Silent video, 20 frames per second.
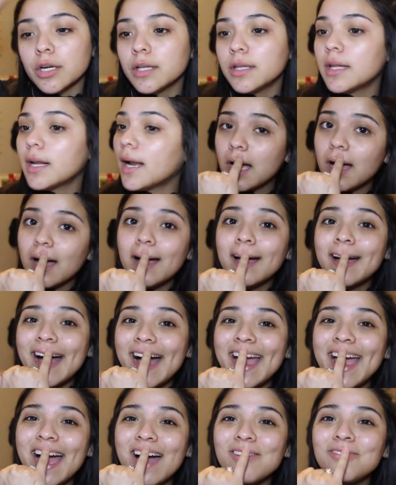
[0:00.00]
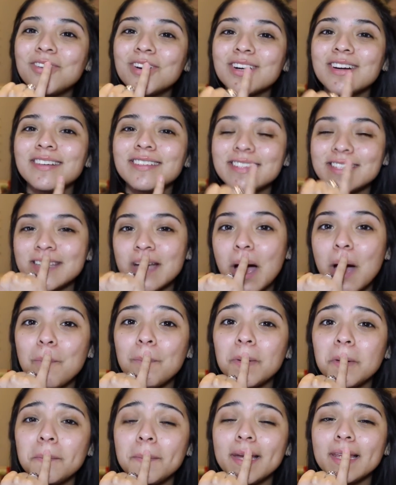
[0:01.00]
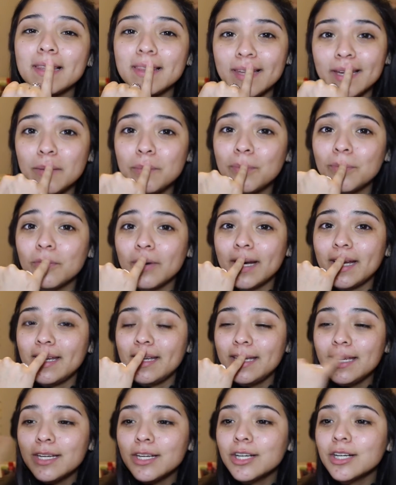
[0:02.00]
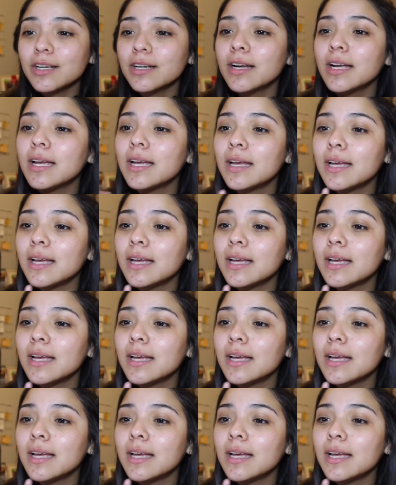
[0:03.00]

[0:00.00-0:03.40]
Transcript: and then I have one on the top of my lip right here.